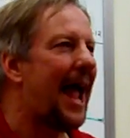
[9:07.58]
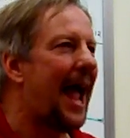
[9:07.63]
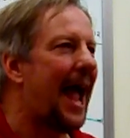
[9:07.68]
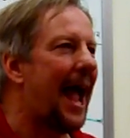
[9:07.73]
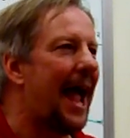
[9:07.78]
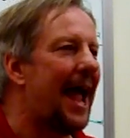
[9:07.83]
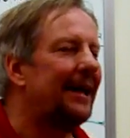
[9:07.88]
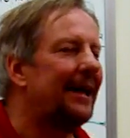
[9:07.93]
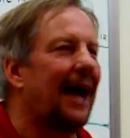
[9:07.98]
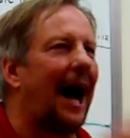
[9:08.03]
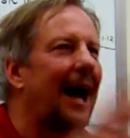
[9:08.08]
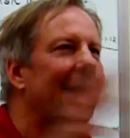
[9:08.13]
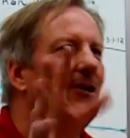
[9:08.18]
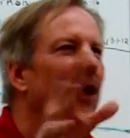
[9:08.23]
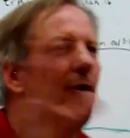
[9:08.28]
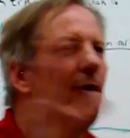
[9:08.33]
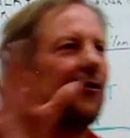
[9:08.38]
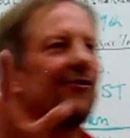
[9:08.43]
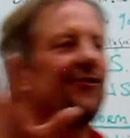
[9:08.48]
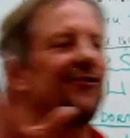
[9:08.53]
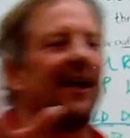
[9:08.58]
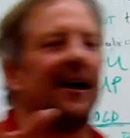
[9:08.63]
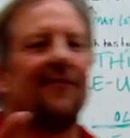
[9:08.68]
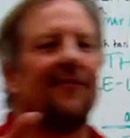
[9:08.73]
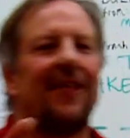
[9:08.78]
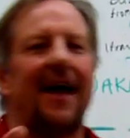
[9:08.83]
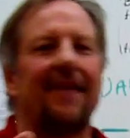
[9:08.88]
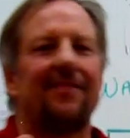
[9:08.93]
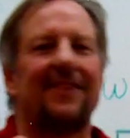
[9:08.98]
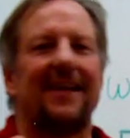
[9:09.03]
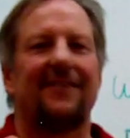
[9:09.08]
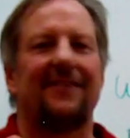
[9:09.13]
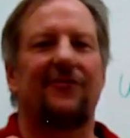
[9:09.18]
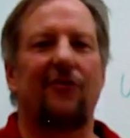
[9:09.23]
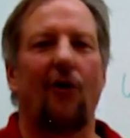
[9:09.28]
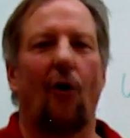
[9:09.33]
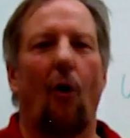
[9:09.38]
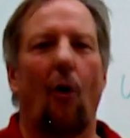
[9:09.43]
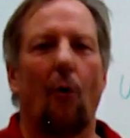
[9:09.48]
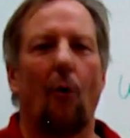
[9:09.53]
And I noticed there that they
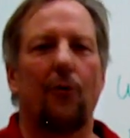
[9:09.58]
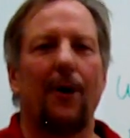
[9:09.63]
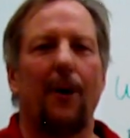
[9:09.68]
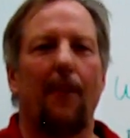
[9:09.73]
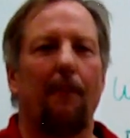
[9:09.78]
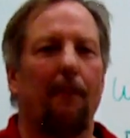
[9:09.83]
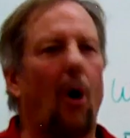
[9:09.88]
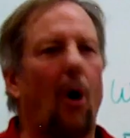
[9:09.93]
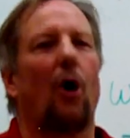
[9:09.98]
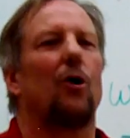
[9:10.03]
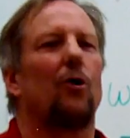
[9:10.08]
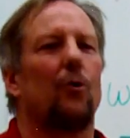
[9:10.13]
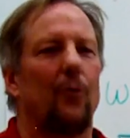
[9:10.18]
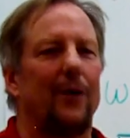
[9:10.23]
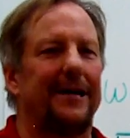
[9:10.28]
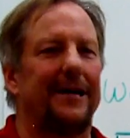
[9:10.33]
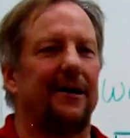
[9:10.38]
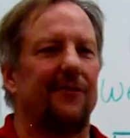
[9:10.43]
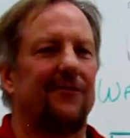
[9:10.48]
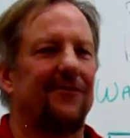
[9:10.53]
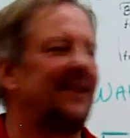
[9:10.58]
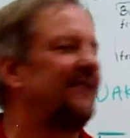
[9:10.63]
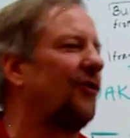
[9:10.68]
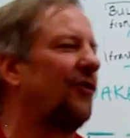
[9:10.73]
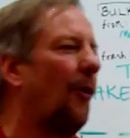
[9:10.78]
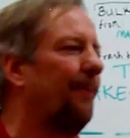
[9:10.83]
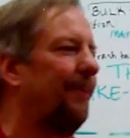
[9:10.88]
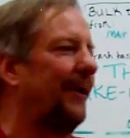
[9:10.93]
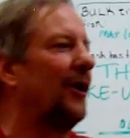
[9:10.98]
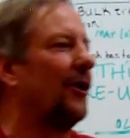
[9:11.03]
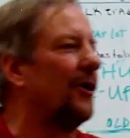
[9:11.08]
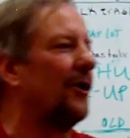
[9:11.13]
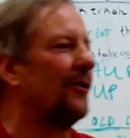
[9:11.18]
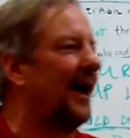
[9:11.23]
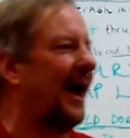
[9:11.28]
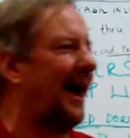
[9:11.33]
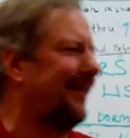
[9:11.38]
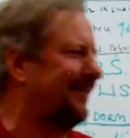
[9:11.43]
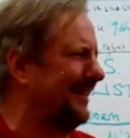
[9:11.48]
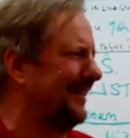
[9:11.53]
sold margaritas. They sold beer,
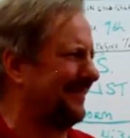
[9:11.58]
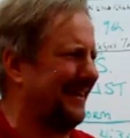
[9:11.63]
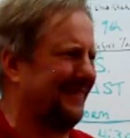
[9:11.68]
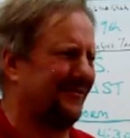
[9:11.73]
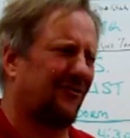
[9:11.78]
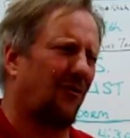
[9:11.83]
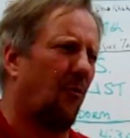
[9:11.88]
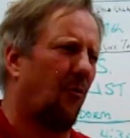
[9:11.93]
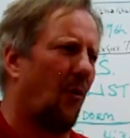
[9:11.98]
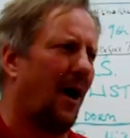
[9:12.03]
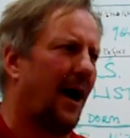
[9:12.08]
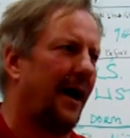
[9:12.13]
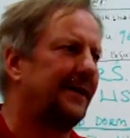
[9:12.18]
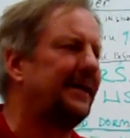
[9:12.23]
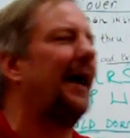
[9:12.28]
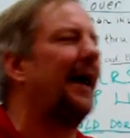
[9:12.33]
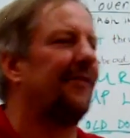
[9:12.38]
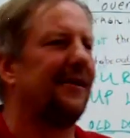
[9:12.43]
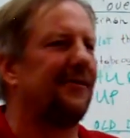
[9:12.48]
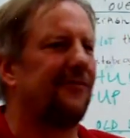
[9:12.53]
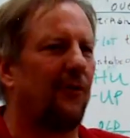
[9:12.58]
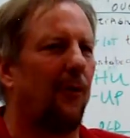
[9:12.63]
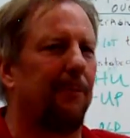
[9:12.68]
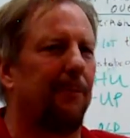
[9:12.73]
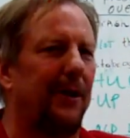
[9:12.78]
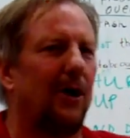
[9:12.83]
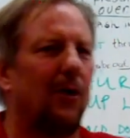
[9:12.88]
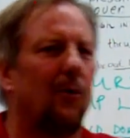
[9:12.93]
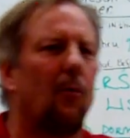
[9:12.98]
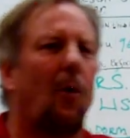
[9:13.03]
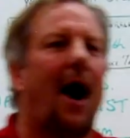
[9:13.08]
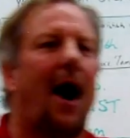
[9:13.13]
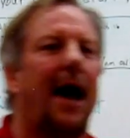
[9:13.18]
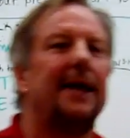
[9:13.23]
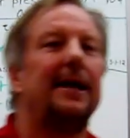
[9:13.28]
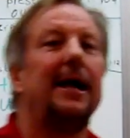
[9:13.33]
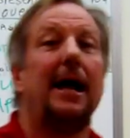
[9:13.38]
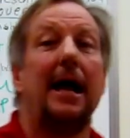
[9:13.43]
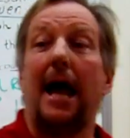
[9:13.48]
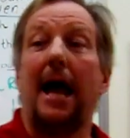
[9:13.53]
I think they sold wine. Yeah, they sold beer, wine,
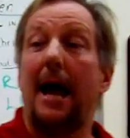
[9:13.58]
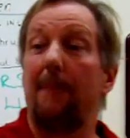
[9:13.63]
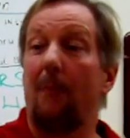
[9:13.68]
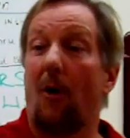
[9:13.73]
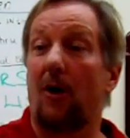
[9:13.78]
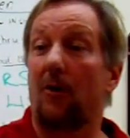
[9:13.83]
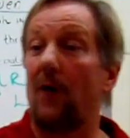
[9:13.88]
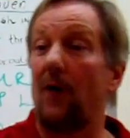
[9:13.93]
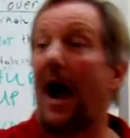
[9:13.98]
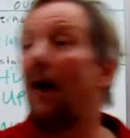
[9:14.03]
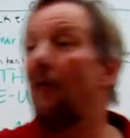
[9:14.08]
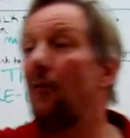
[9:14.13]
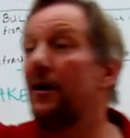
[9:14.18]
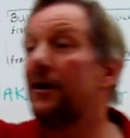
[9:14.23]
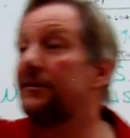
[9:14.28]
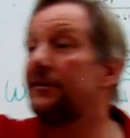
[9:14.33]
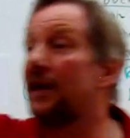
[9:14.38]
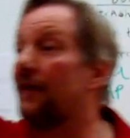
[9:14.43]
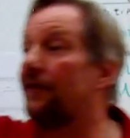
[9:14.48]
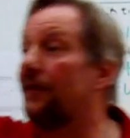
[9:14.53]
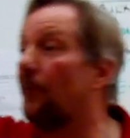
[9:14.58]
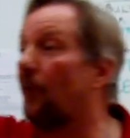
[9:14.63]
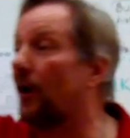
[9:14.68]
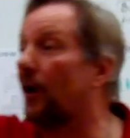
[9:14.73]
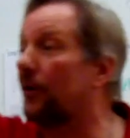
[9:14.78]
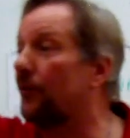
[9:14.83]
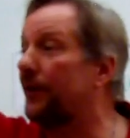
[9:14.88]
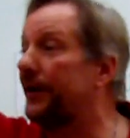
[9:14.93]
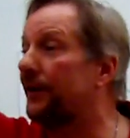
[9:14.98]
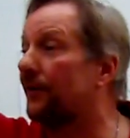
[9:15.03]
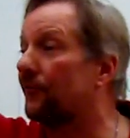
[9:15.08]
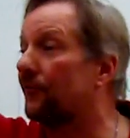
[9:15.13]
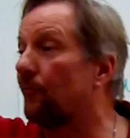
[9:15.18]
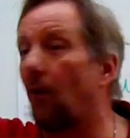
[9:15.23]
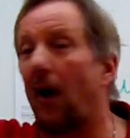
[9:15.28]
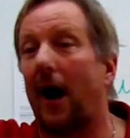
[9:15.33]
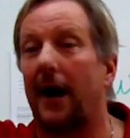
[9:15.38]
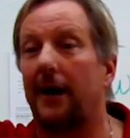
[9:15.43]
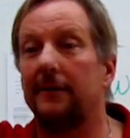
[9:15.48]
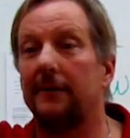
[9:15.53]
and margaritas. I would have done the margaritas.
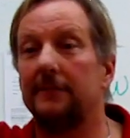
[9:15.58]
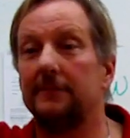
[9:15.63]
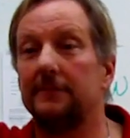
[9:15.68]
Why?